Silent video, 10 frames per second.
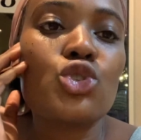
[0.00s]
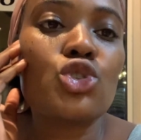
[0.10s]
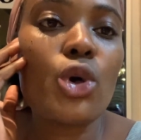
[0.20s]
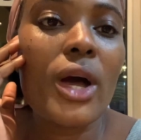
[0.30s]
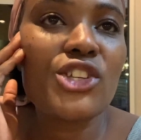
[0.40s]

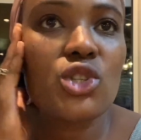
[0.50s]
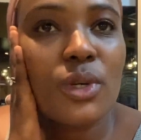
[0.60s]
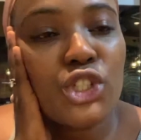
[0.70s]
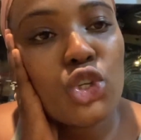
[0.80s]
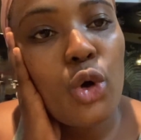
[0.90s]
So I just
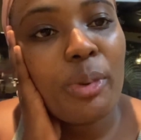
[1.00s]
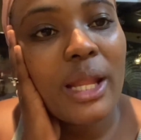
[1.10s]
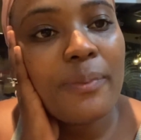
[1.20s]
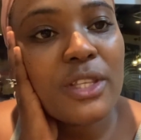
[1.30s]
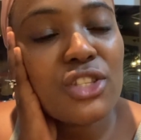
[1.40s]
wanted to open
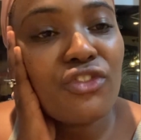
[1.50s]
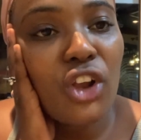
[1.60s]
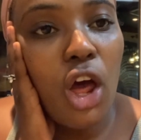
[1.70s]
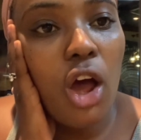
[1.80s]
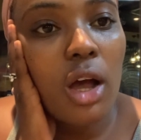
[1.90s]
up this
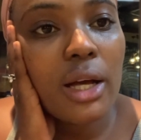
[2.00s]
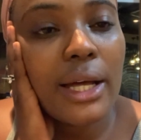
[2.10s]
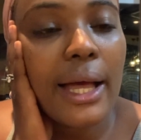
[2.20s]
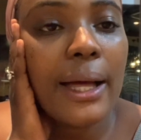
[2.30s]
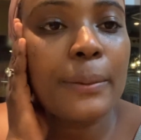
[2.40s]
vlog
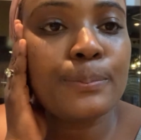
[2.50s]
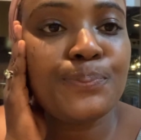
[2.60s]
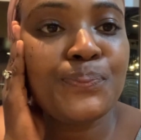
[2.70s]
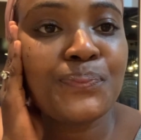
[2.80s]
um,